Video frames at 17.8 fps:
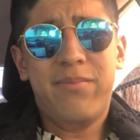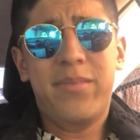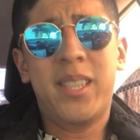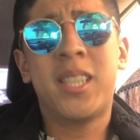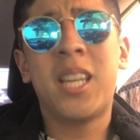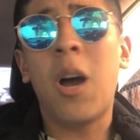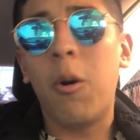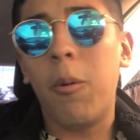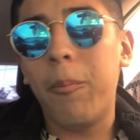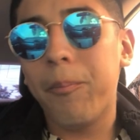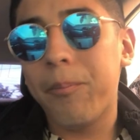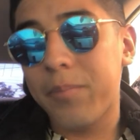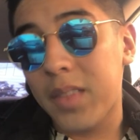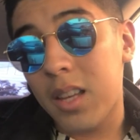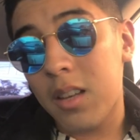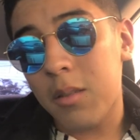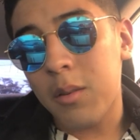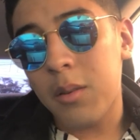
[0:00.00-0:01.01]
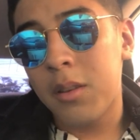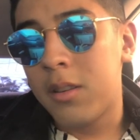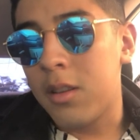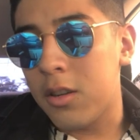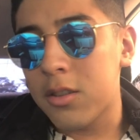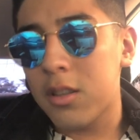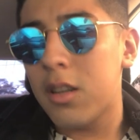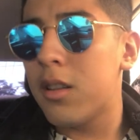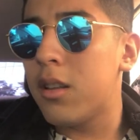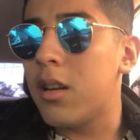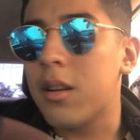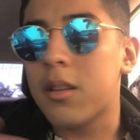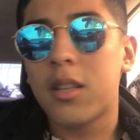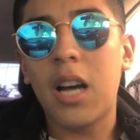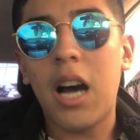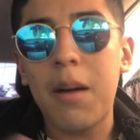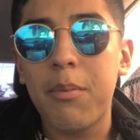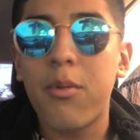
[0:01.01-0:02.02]
So, those are the
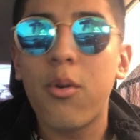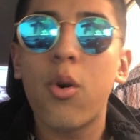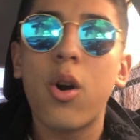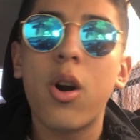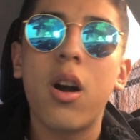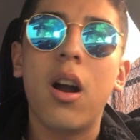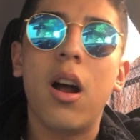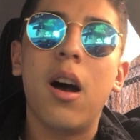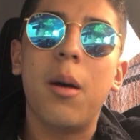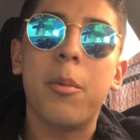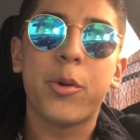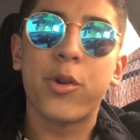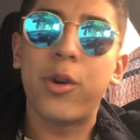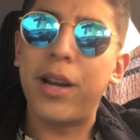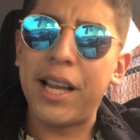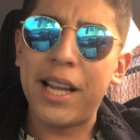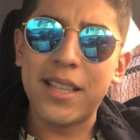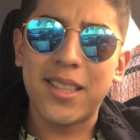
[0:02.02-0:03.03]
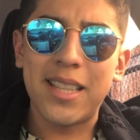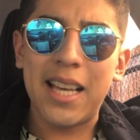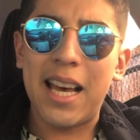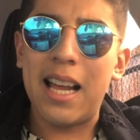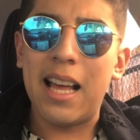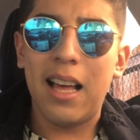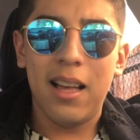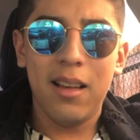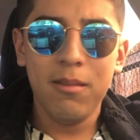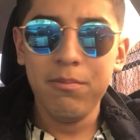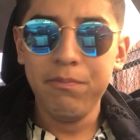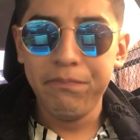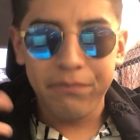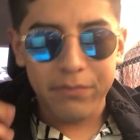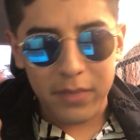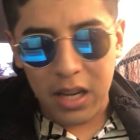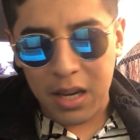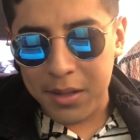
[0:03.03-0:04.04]
top 4 trades that,
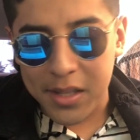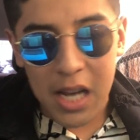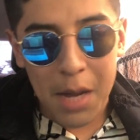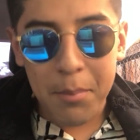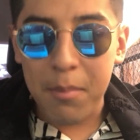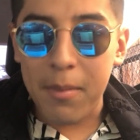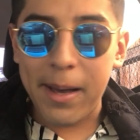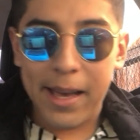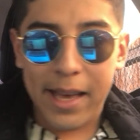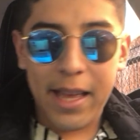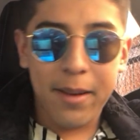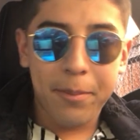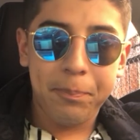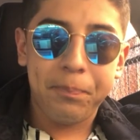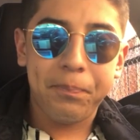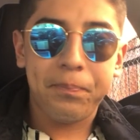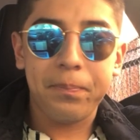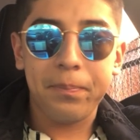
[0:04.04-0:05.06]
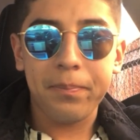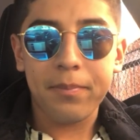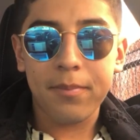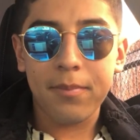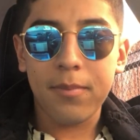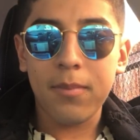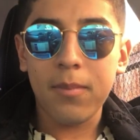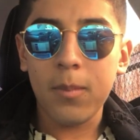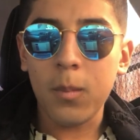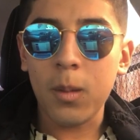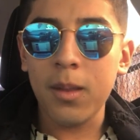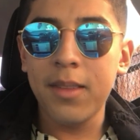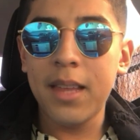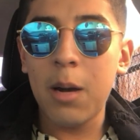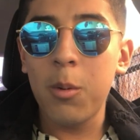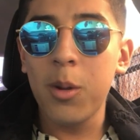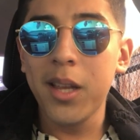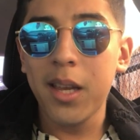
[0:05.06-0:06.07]
on the top of my head,
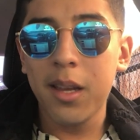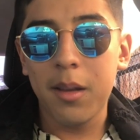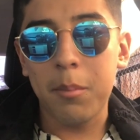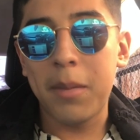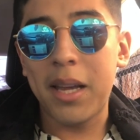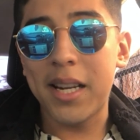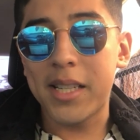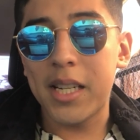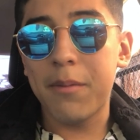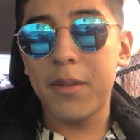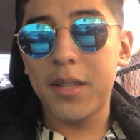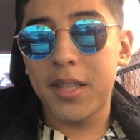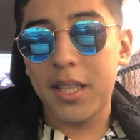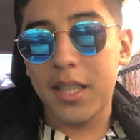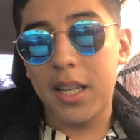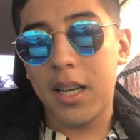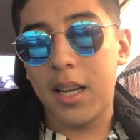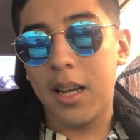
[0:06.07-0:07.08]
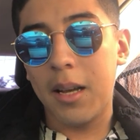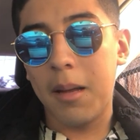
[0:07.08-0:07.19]
that really made a difference in